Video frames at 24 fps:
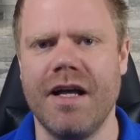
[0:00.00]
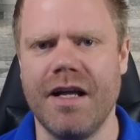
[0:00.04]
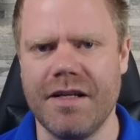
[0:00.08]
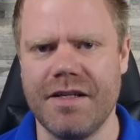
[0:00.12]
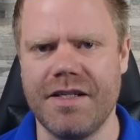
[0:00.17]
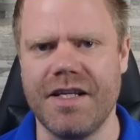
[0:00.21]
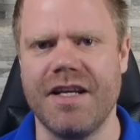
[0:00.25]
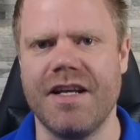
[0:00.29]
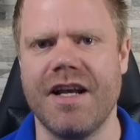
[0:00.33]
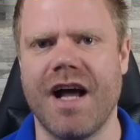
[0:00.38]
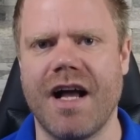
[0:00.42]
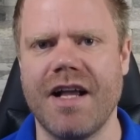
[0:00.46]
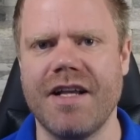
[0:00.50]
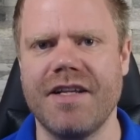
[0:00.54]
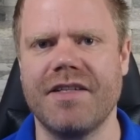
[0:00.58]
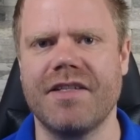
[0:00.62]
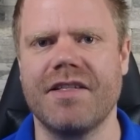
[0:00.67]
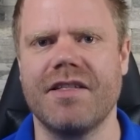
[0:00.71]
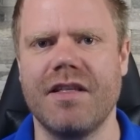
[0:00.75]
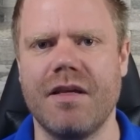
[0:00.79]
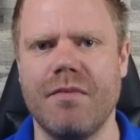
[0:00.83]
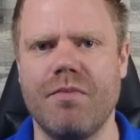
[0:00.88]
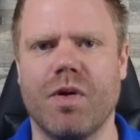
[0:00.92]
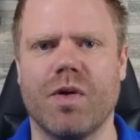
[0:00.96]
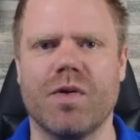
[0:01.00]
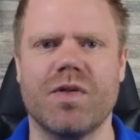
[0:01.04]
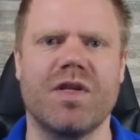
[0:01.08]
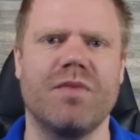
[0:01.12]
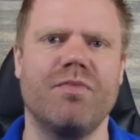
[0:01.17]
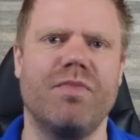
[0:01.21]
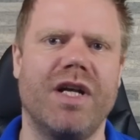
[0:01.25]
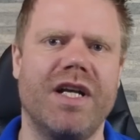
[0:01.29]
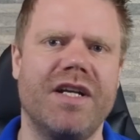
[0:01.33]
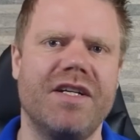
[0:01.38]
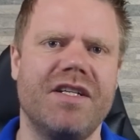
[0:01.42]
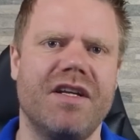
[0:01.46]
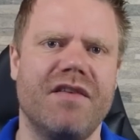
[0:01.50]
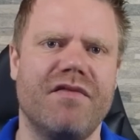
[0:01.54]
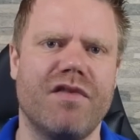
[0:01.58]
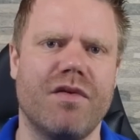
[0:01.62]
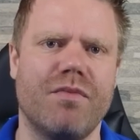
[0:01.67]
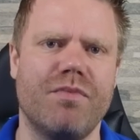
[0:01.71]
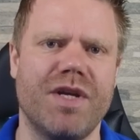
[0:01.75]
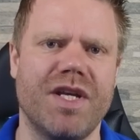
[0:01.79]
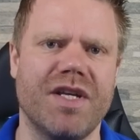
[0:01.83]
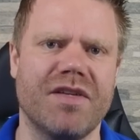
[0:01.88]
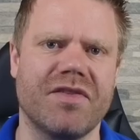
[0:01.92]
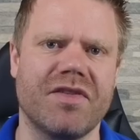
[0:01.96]
denies the possibility for
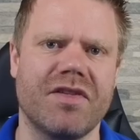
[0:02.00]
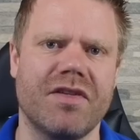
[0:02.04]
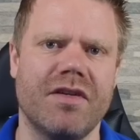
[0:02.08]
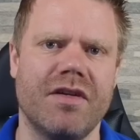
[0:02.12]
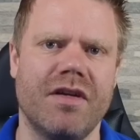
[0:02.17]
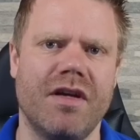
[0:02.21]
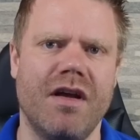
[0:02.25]
peace.